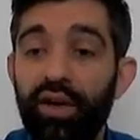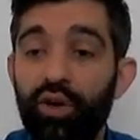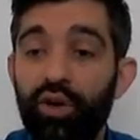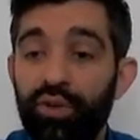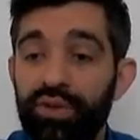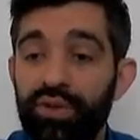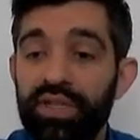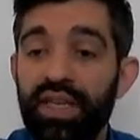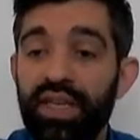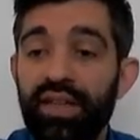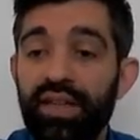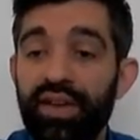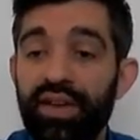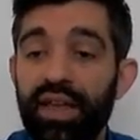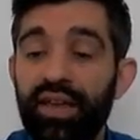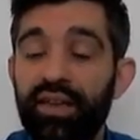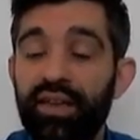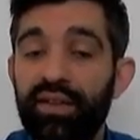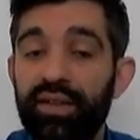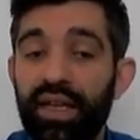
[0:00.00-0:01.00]

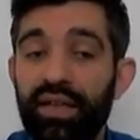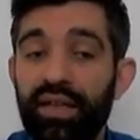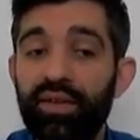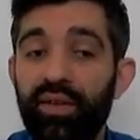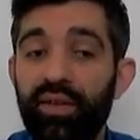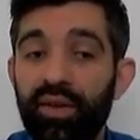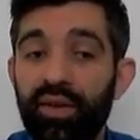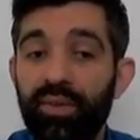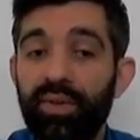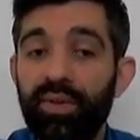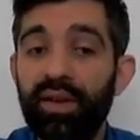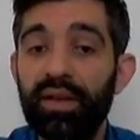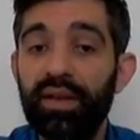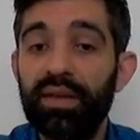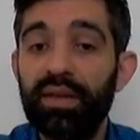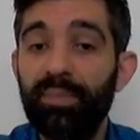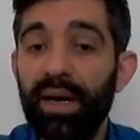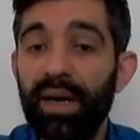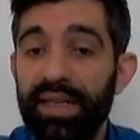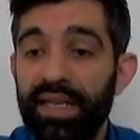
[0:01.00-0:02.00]
considering that
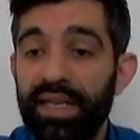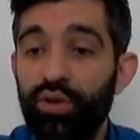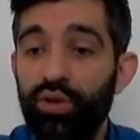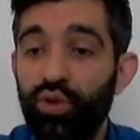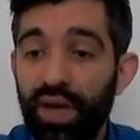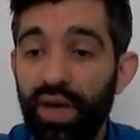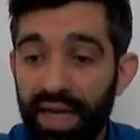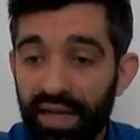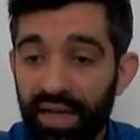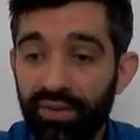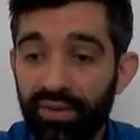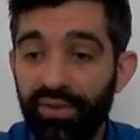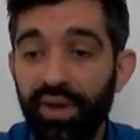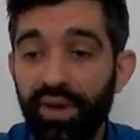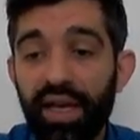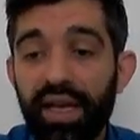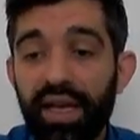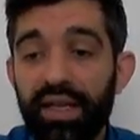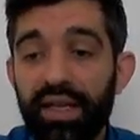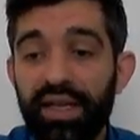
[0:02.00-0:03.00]
the money you have,
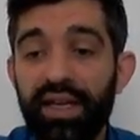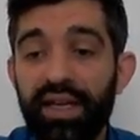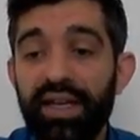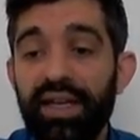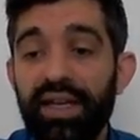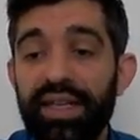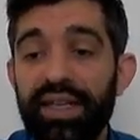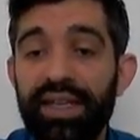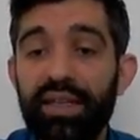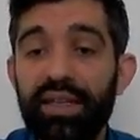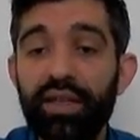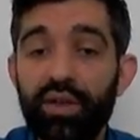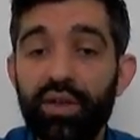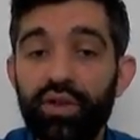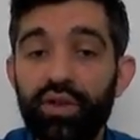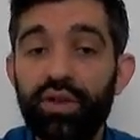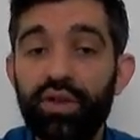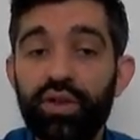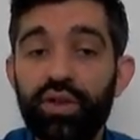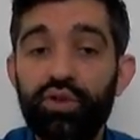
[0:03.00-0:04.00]
then
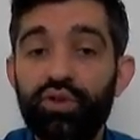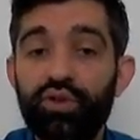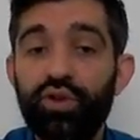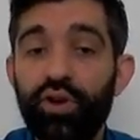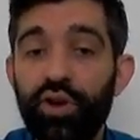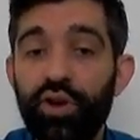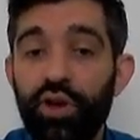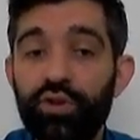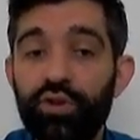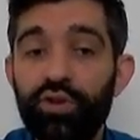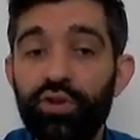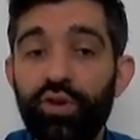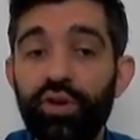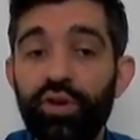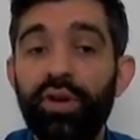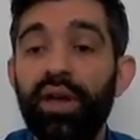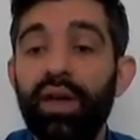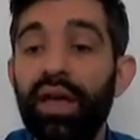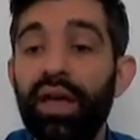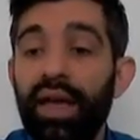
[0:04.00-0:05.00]
you're going to
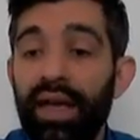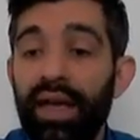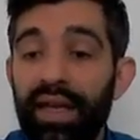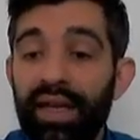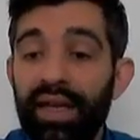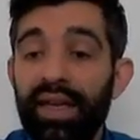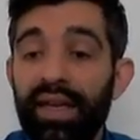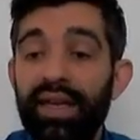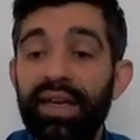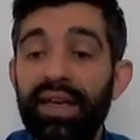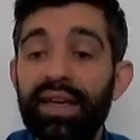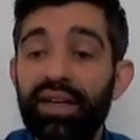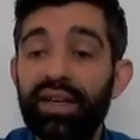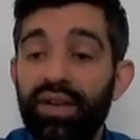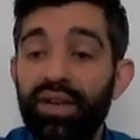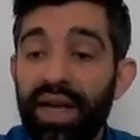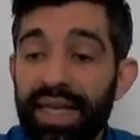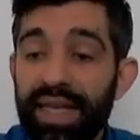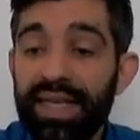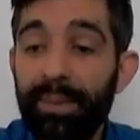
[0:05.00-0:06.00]

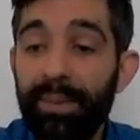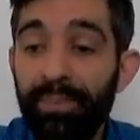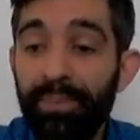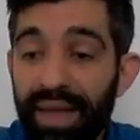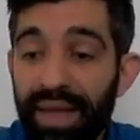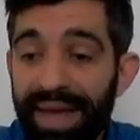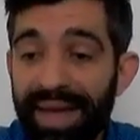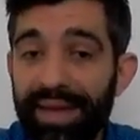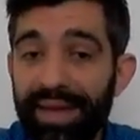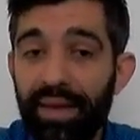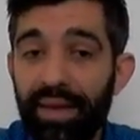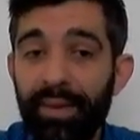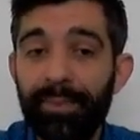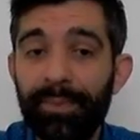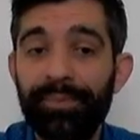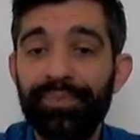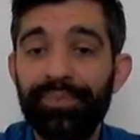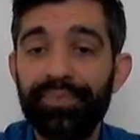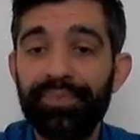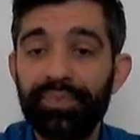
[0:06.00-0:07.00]
create a plan
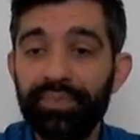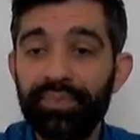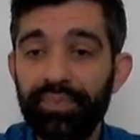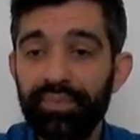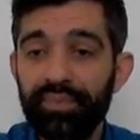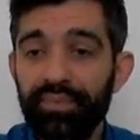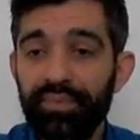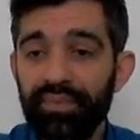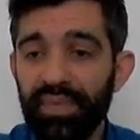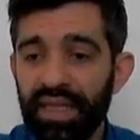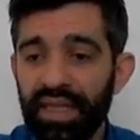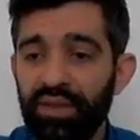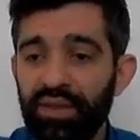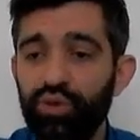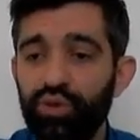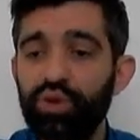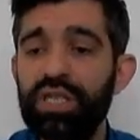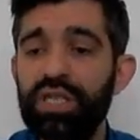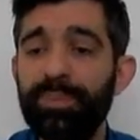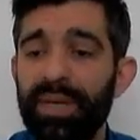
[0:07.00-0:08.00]

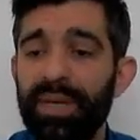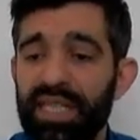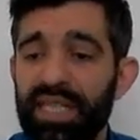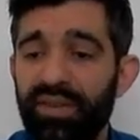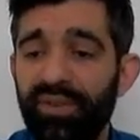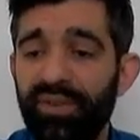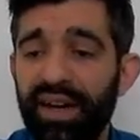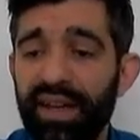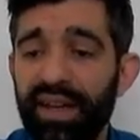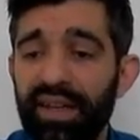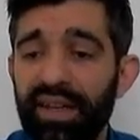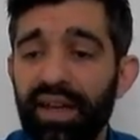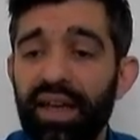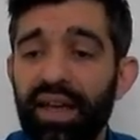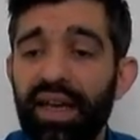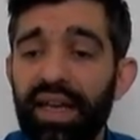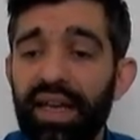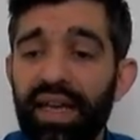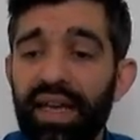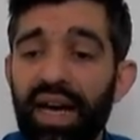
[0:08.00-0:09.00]
to specify
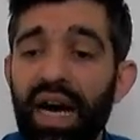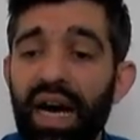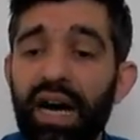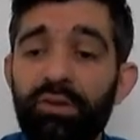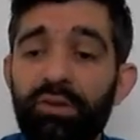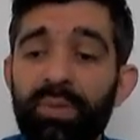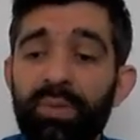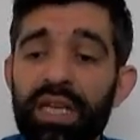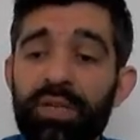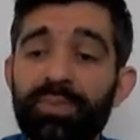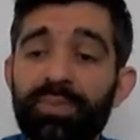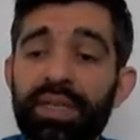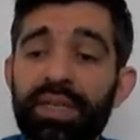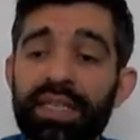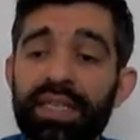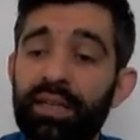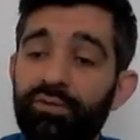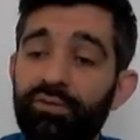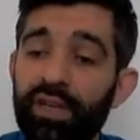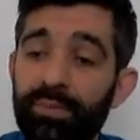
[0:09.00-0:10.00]
how much
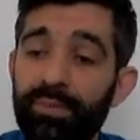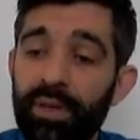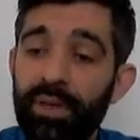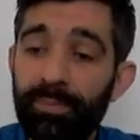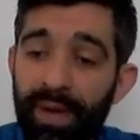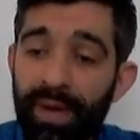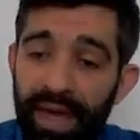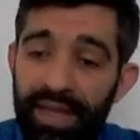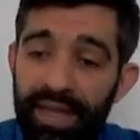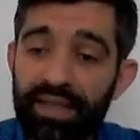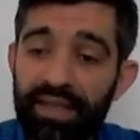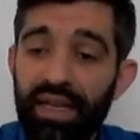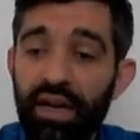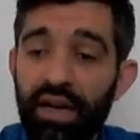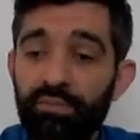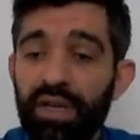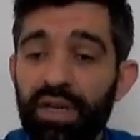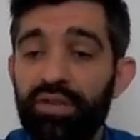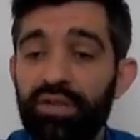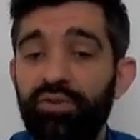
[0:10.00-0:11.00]
money will be paid,
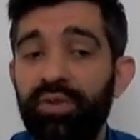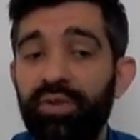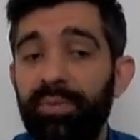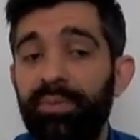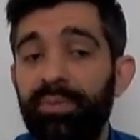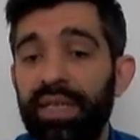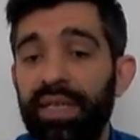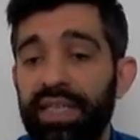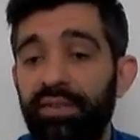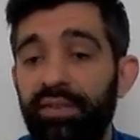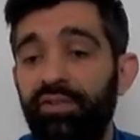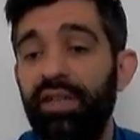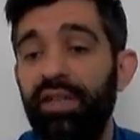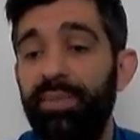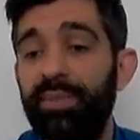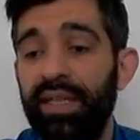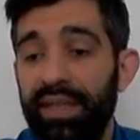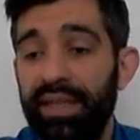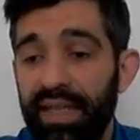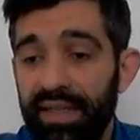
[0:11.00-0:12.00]
how much money will
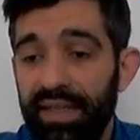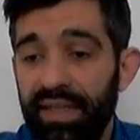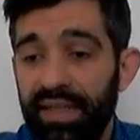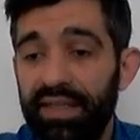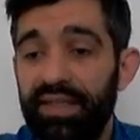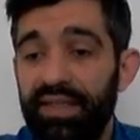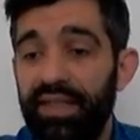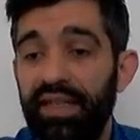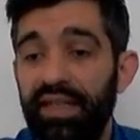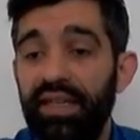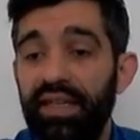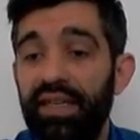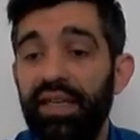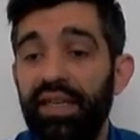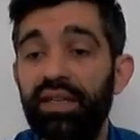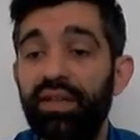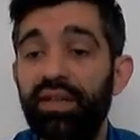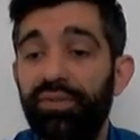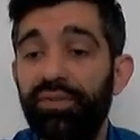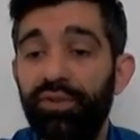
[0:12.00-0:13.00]
be needed
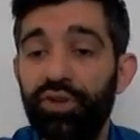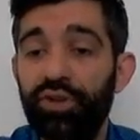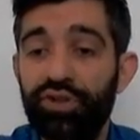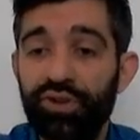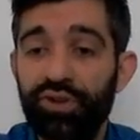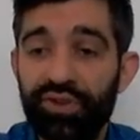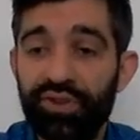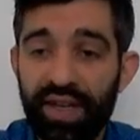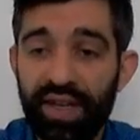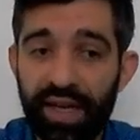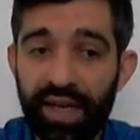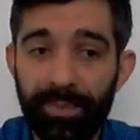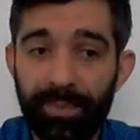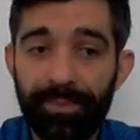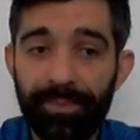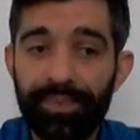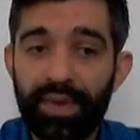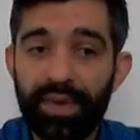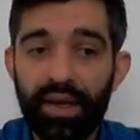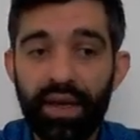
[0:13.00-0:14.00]
in the future time.